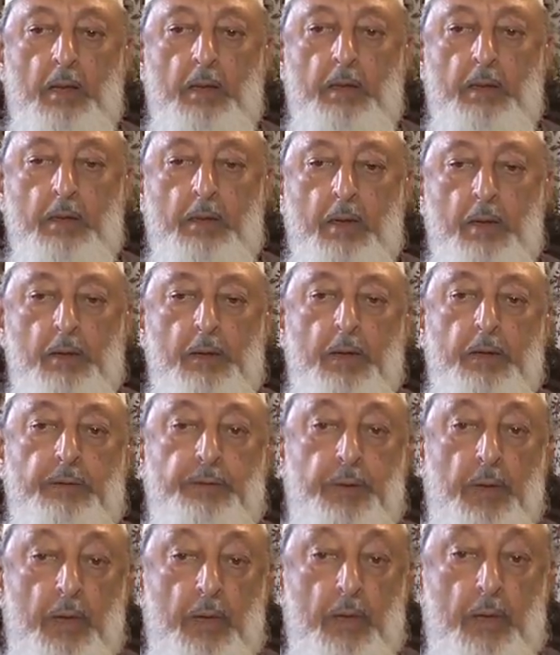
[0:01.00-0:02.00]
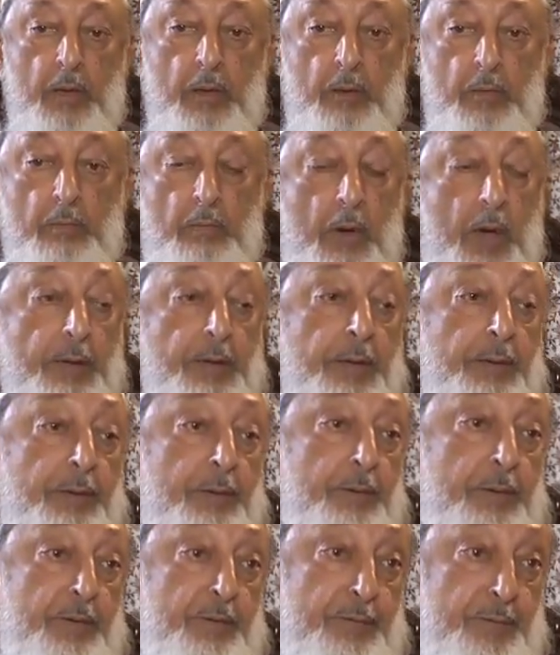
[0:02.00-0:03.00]
The current
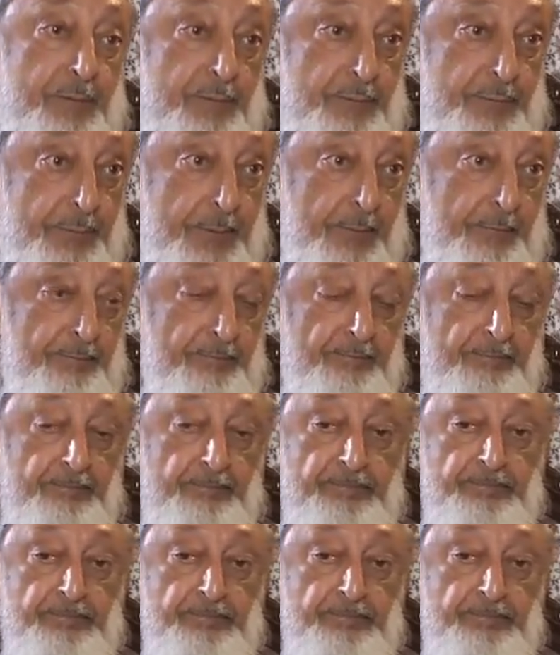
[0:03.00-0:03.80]
monetary system